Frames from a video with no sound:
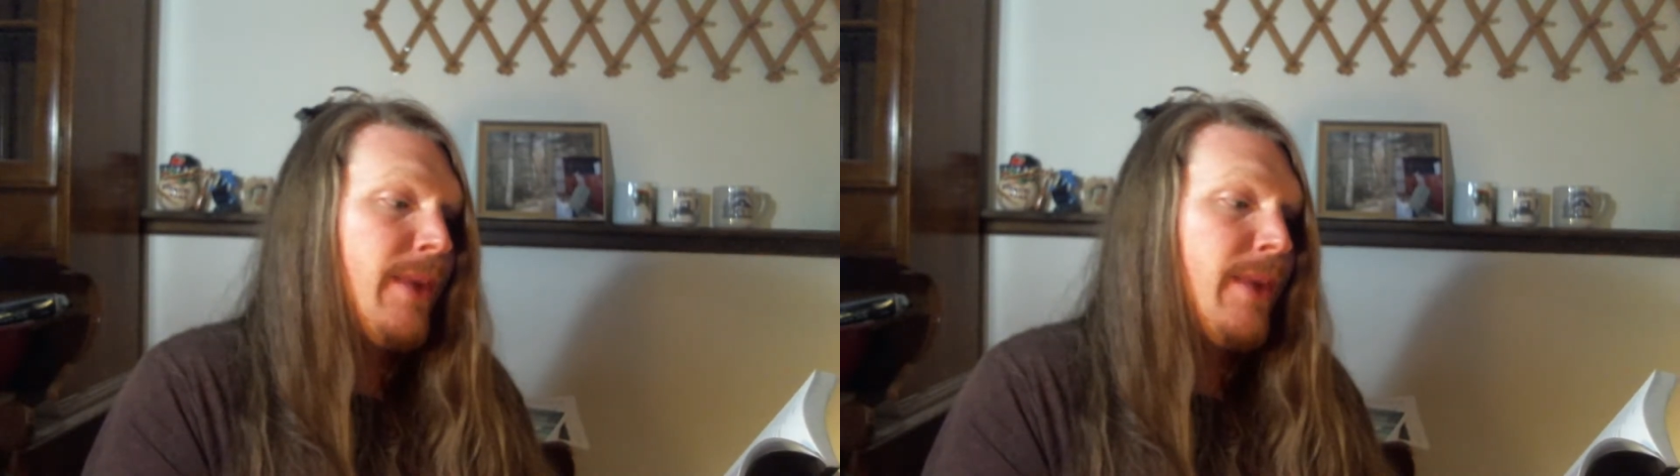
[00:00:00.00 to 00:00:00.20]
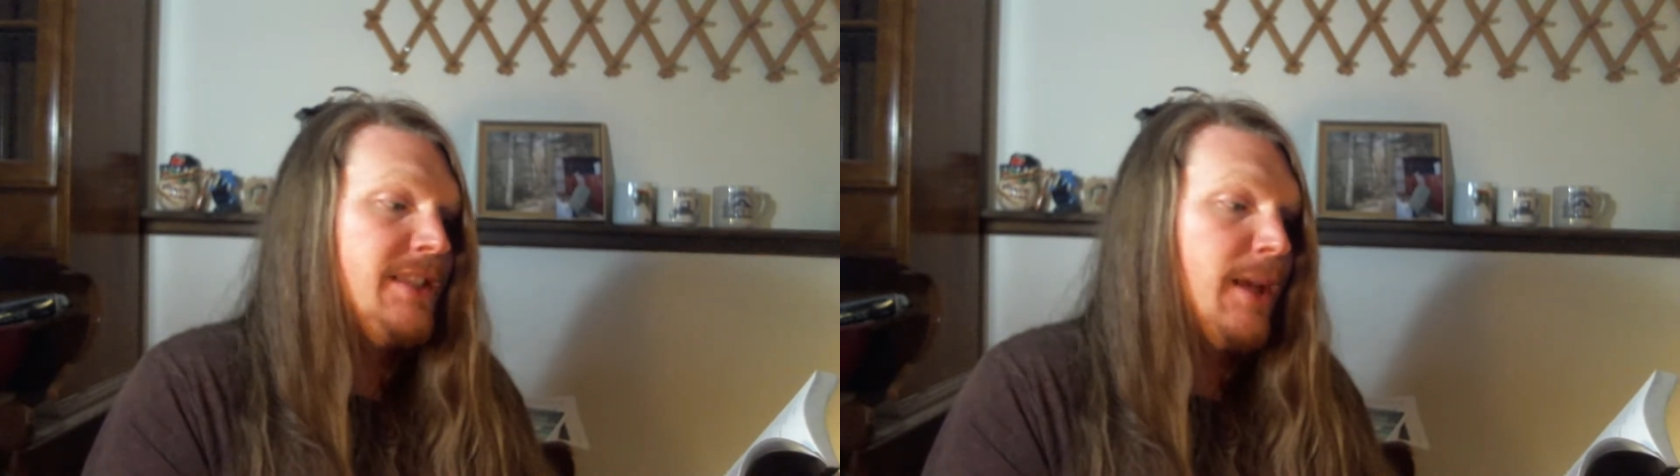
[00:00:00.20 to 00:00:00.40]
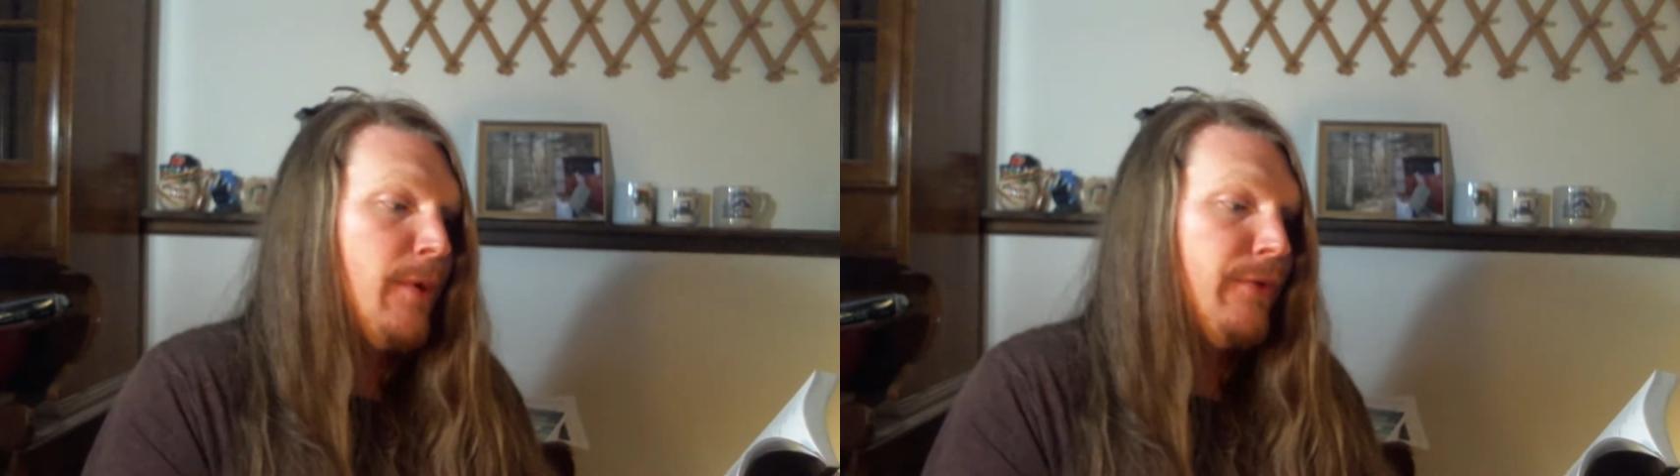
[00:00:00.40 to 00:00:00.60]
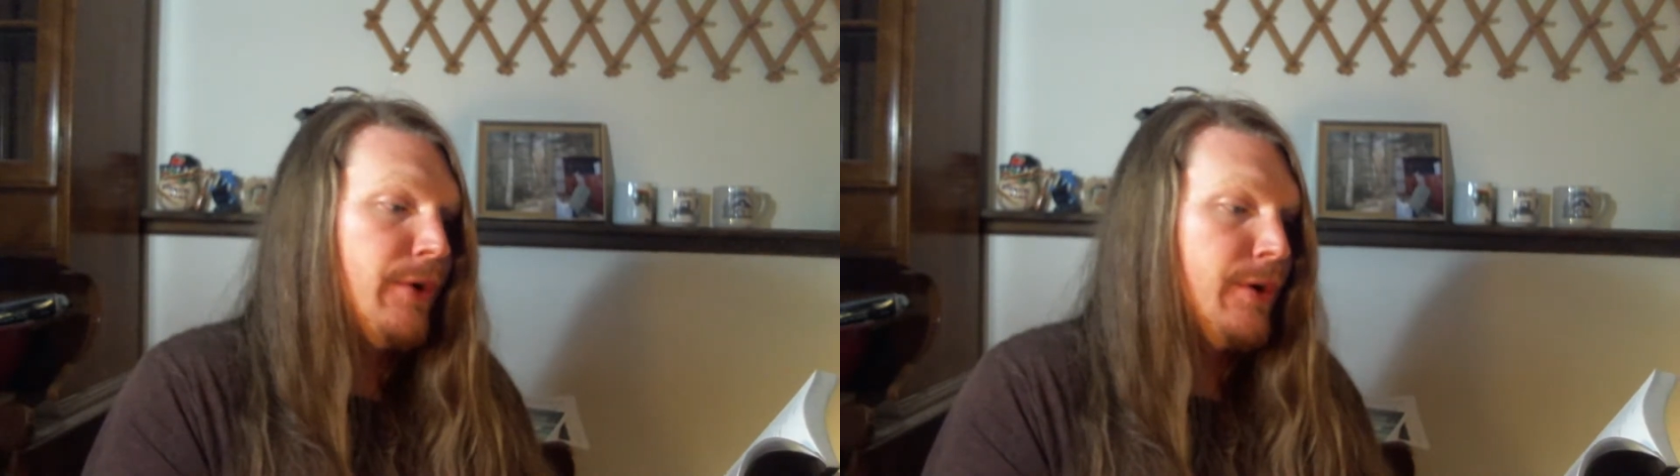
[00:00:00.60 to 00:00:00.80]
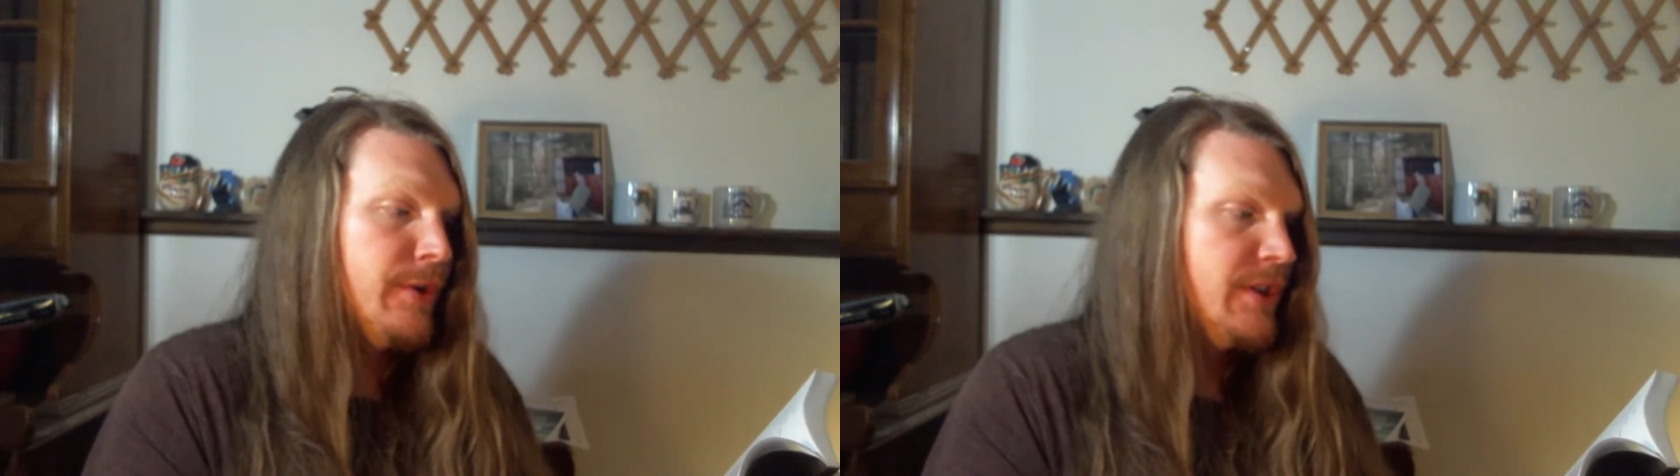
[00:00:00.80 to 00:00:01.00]
that some of
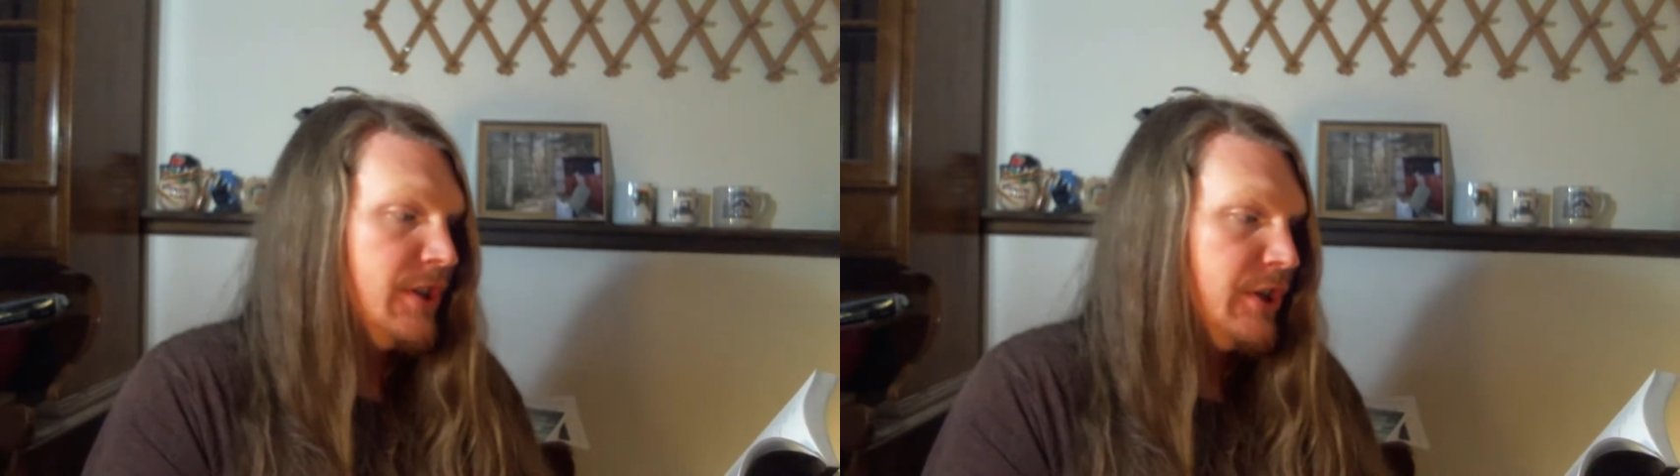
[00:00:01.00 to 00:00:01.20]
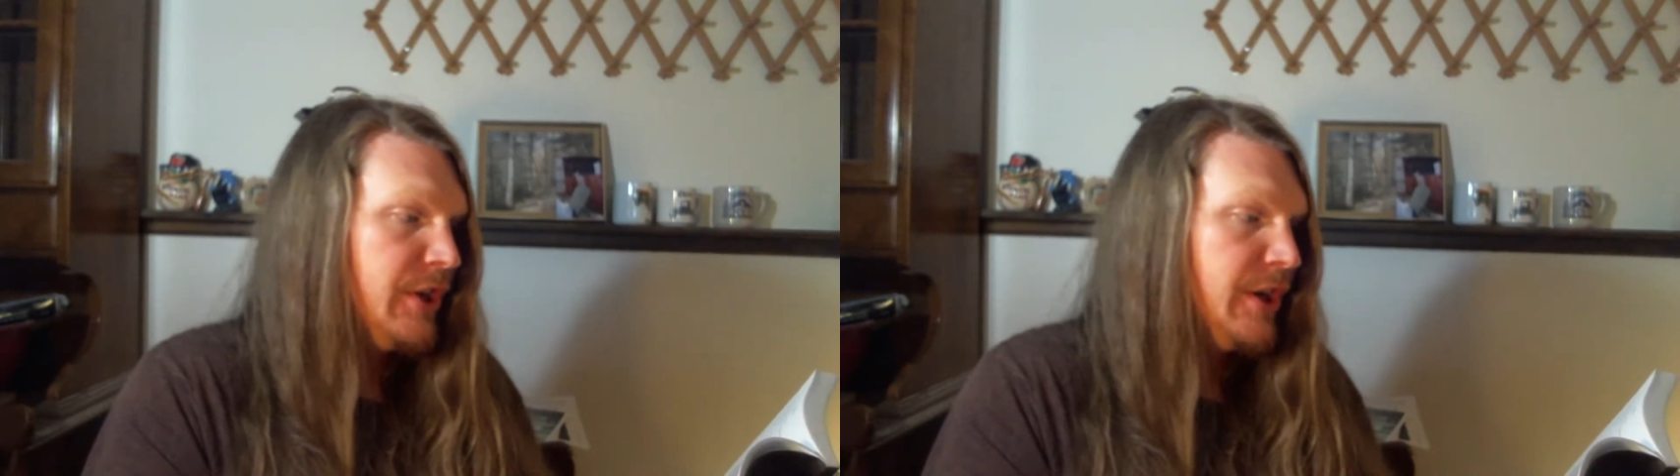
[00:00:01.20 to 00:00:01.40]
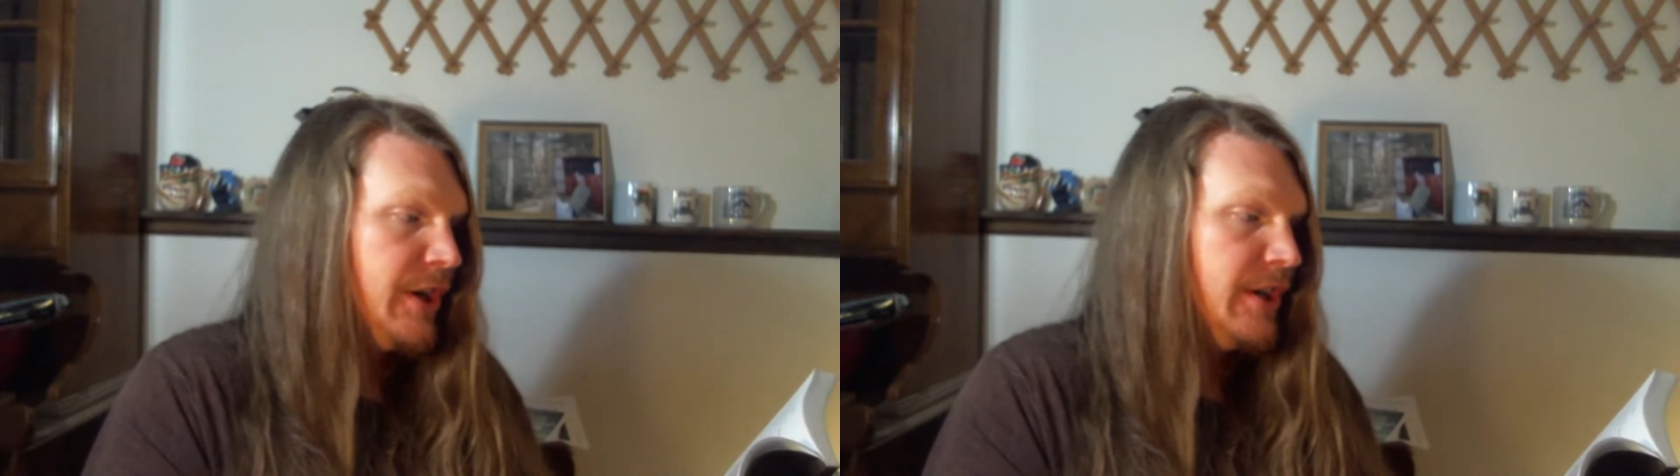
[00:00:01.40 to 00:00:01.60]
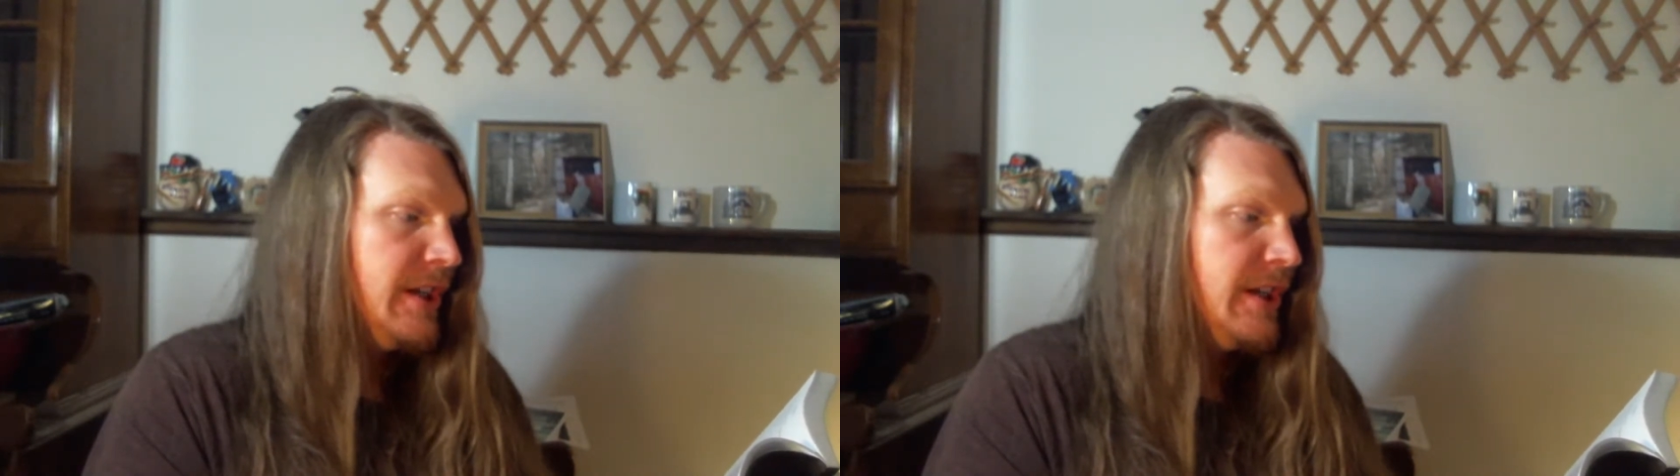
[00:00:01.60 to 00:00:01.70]
Earth's dark,